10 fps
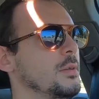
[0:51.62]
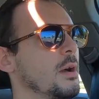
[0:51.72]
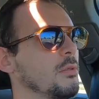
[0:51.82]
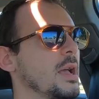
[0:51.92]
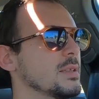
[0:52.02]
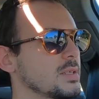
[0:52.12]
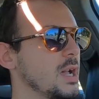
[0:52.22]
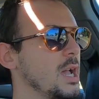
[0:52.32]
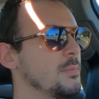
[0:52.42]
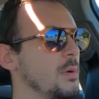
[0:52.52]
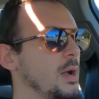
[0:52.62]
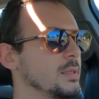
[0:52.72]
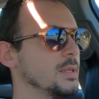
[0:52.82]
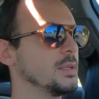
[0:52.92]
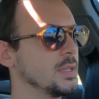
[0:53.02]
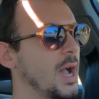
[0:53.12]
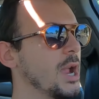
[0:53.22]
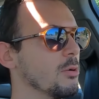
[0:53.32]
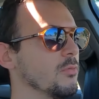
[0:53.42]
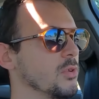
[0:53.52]
Now, last time I did a
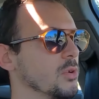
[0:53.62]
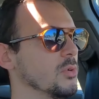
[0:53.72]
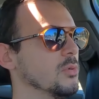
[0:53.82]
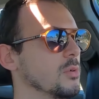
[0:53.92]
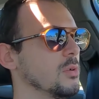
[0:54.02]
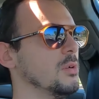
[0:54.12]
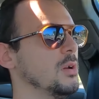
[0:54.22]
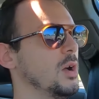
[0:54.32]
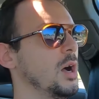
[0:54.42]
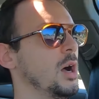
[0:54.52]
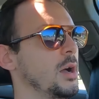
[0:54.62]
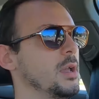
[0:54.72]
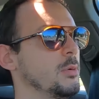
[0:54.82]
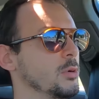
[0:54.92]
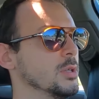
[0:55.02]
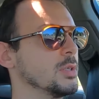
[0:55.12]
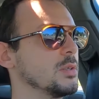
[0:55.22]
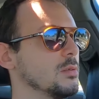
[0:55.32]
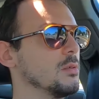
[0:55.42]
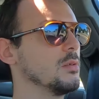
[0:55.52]
tire review, it
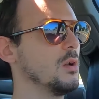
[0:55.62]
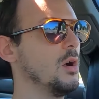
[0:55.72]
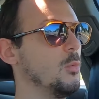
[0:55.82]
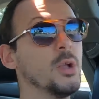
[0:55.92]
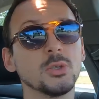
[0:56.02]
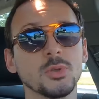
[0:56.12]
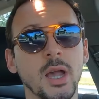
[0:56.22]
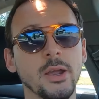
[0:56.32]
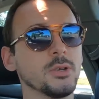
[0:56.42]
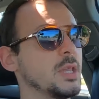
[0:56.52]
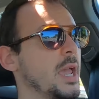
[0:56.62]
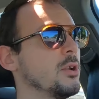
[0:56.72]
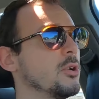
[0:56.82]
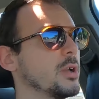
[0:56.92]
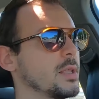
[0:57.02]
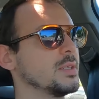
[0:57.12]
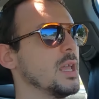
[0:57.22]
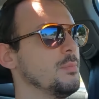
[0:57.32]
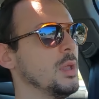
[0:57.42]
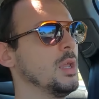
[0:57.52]
was winter tires. Hankook had
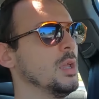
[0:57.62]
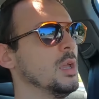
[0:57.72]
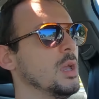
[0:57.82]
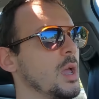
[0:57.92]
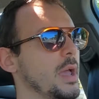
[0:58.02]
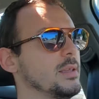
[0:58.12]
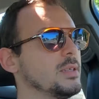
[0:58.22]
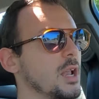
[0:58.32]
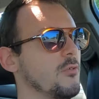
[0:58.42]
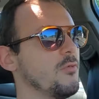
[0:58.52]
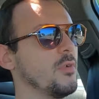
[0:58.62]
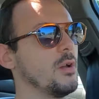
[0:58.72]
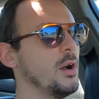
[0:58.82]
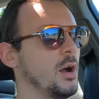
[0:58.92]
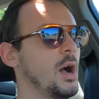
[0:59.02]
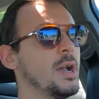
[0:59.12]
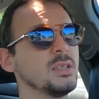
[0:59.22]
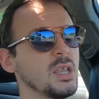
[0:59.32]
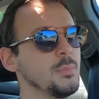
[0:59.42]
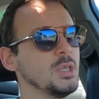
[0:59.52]
sent me a set of
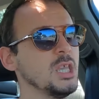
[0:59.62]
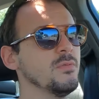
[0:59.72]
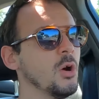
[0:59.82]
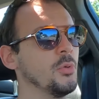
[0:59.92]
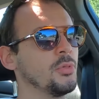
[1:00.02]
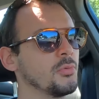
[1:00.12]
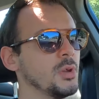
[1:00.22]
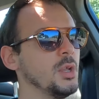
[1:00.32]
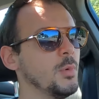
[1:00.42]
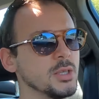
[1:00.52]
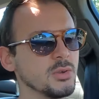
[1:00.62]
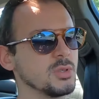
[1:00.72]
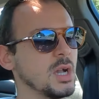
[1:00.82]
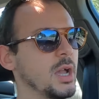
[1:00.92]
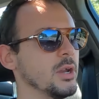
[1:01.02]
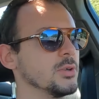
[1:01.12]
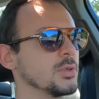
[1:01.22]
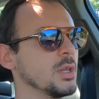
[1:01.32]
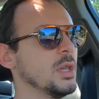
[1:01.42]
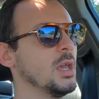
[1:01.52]
Icept Evo 3 winter
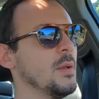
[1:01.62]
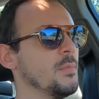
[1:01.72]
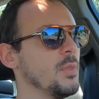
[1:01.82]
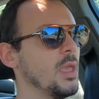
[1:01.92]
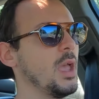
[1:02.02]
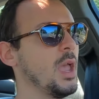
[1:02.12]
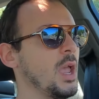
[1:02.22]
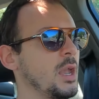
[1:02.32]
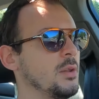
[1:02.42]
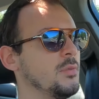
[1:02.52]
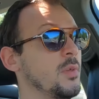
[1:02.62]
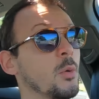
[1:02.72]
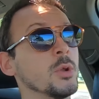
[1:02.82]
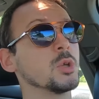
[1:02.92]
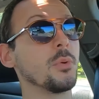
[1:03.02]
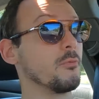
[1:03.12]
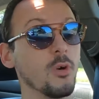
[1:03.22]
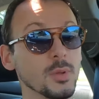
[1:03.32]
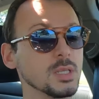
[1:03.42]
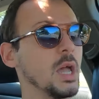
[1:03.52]
tires, and they're winter
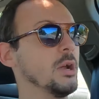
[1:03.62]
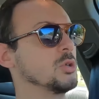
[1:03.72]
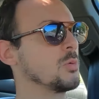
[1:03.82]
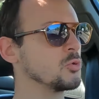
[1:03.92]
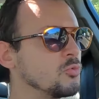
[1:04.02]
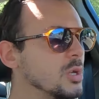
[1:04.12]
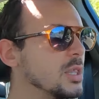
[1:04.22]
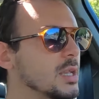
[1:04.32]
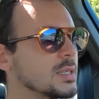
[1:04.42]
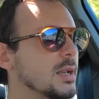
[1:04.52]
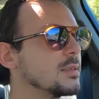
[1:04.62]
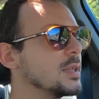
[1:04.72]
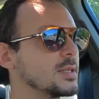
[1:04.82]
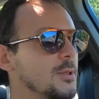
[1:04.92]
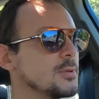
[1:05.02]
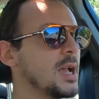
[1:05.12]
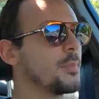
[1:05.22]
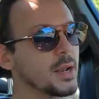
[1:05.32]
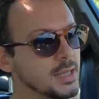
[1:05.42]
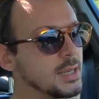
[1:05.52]
performance tires. So really excited to test those out,
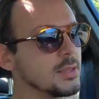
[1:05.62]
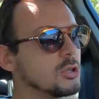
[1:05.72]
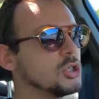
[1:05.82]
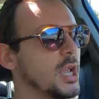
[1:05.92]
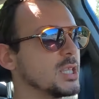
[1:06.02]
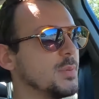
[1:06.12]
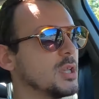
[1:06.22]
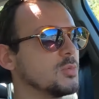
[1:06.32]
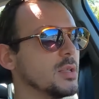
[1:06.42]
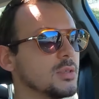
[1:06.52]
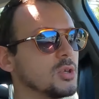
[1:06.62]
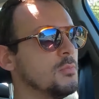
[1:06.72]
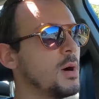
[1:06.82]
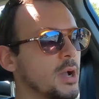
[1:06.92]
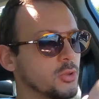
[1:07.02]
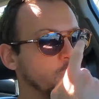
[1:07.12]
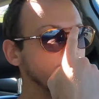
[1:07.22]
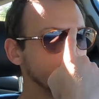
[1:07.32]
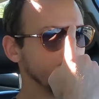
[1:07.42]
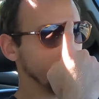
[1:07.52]
but I didn't get the chance because we had such a mild
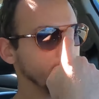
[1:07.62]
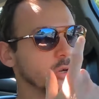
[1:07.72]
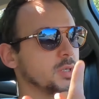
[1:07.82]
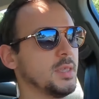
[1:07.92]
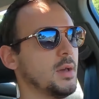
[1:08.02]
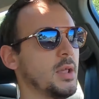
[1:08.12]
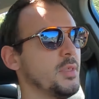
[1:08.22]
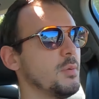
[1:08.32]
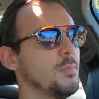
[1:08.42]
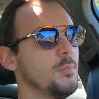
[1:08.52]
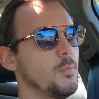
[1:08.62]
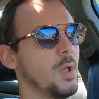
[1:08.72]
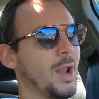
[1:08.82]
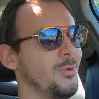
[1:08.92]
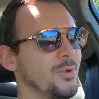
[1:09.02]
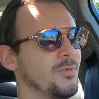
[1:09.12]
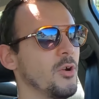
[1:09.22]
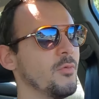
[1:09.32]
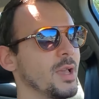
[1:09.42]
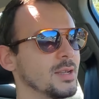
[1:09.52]
winter in New Jersey that I don't even know
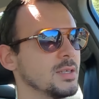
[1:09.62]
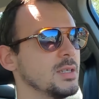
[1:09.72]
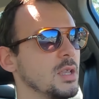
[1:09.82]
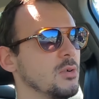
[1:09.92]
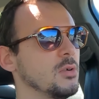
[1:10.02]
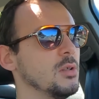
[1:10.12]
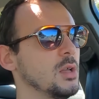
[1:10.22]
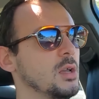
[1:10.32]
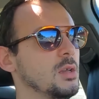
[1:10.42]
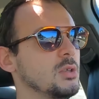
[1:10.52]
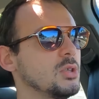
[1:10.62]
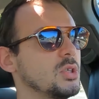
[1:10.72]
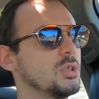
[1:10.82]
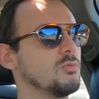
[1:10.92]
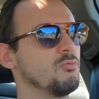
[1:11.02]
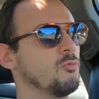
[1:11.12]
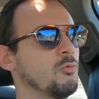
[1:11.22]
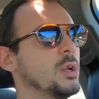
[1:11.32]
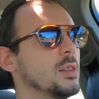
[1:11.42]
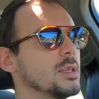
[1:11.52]
if we got a single
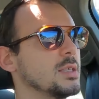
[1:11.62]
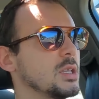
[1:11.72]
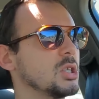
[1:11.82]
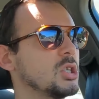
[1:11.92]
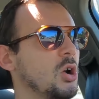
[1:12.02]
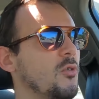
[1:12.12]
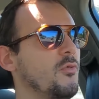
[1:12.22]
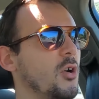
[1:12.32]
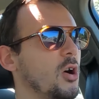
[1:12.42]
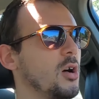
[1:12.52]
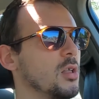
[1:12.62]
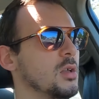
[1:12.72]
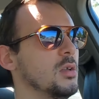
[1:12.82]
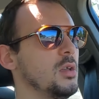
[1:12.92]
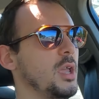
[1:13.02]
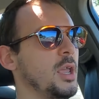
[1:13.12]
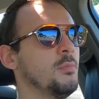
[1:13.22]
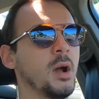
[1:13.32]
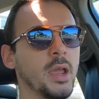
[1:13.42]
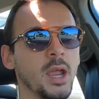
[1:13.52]
realistic snowfall in
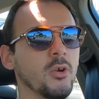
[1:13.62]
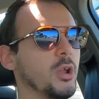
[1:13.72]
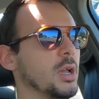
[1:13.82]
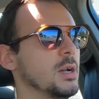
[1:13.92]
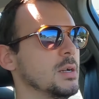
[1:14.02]
my area.